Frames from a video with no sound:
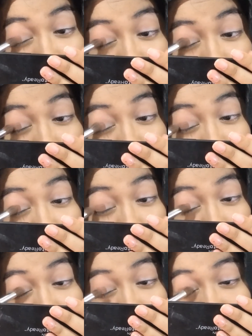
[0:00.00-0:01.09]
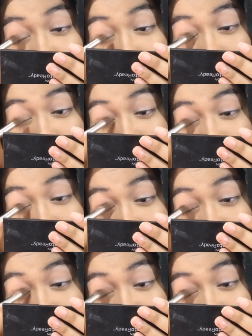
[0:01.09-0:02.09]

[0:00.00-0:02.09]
I'm gonna apply this all over my lid.